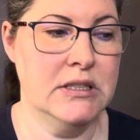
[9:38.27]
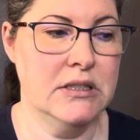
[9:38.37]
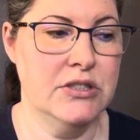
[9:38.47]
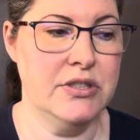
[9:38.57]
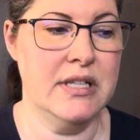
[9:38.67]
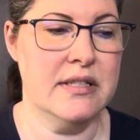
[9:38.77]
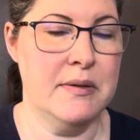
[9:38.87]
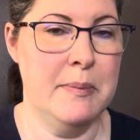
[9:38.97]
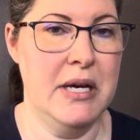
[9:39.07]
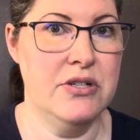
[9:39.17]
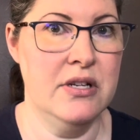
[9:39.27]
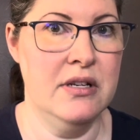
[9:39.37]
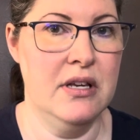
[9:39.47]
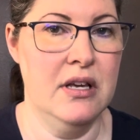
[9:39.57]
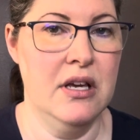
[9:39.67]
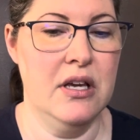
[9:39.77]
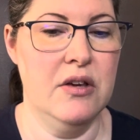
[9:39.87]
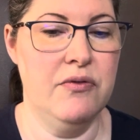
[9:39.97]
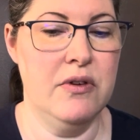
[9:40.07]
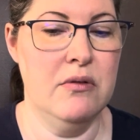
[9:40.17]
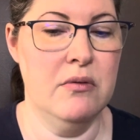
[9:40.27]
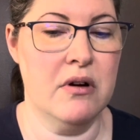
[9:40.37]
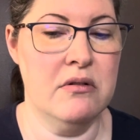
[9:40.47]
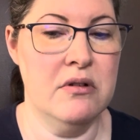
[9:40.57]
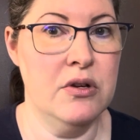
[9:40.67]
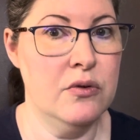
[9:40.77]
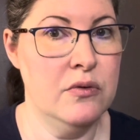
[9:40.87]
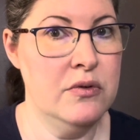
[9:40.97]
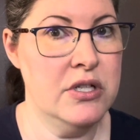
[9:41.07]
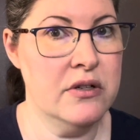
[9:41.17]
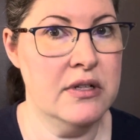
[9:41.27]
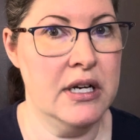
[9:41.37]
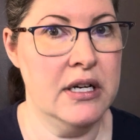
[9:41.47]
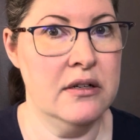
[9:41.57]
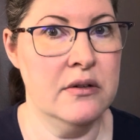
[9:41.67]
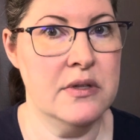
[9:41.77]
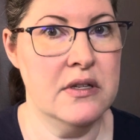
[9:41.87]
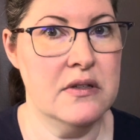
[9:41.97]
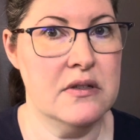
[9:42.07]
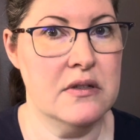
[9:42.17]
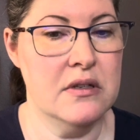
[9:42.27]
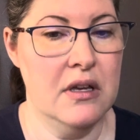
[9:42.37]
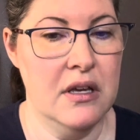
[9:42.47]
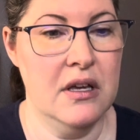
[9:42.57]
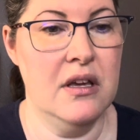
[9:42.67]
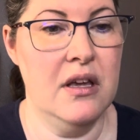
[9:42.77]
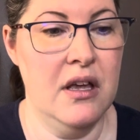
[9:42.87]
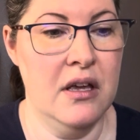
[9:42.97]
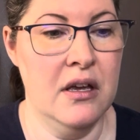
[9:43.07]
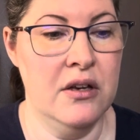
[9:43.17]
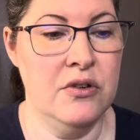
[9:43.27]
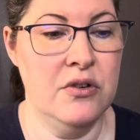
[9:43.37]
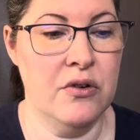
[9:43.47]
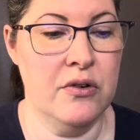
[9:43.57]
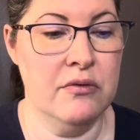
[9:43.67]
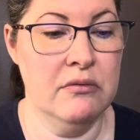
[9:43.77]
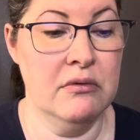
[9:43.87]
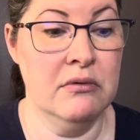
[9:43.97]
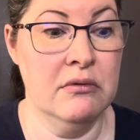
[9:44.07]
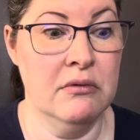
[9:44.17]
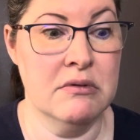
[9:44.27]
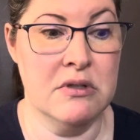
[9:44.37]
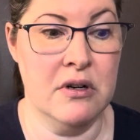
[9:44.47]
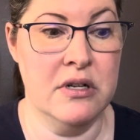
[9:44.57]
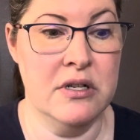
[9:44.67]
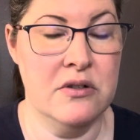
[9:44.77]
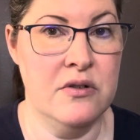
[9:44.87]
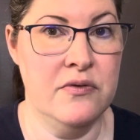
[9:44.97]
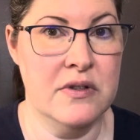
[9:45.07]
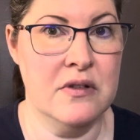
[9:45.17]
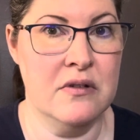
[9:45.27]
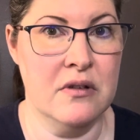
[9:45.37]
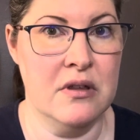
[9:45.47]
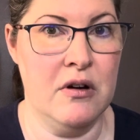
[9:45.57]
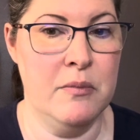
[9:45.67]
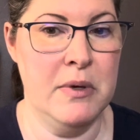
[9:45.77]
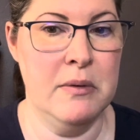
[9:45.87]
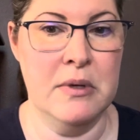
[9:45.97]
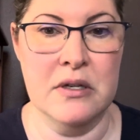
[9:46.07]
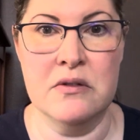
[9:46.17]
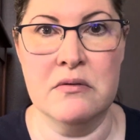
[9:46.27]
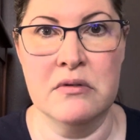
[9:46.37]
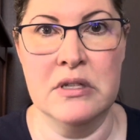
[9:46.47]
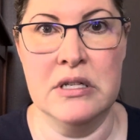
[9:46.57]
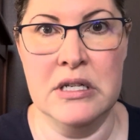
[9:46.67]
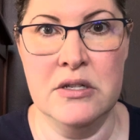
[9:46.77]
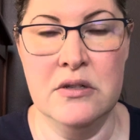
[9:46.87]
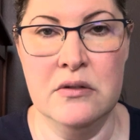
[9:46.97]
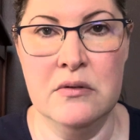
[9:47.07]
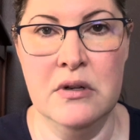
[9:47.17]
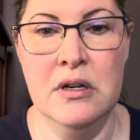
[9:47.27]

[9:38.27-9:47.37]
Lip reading: just as a patient, if you are new to your diagnosis and you're starting to do physical therapy because you really need to,